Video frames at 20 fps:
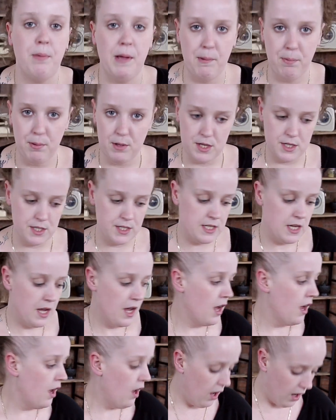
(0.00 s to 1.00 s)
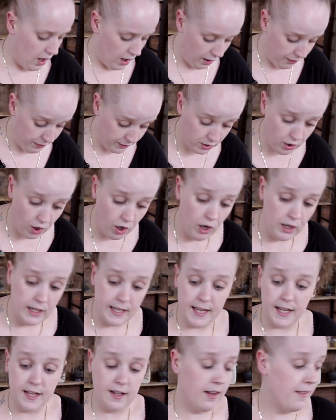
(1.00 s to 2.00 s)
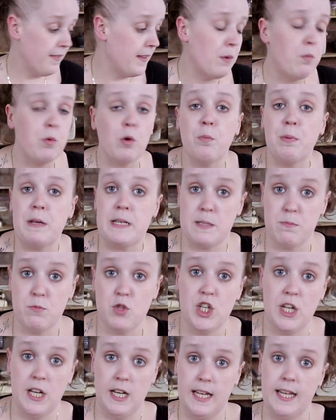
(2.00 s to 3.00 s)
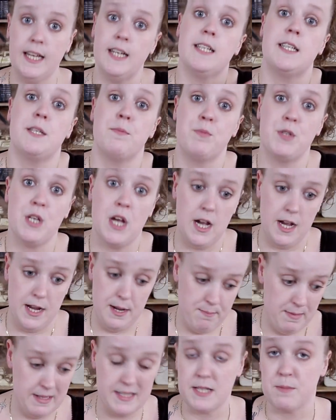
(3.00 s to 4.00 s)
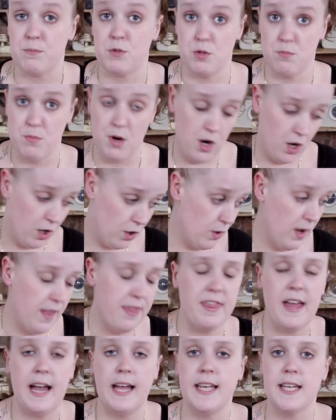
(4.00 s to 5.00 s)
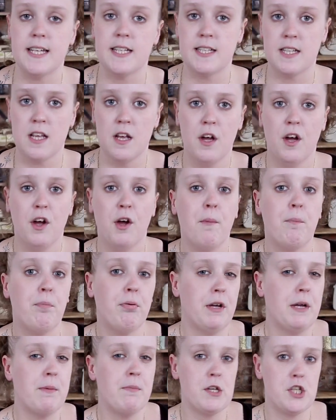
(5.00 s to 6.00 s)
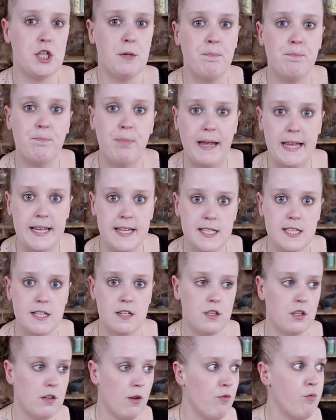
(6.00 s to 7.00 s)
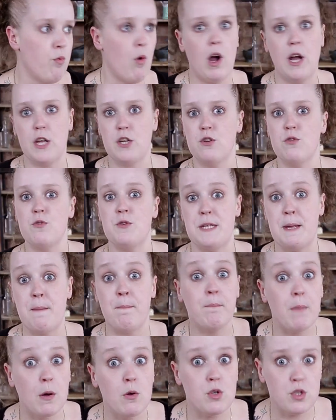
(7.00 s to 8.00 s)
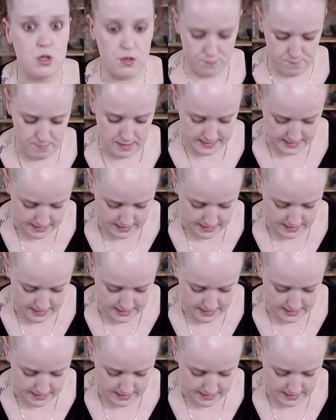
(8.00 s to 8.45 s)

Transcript: peppers, the garlic, and there will be some chilli and some thyme and some tomato, and that is pretty much a base of what I use in most of my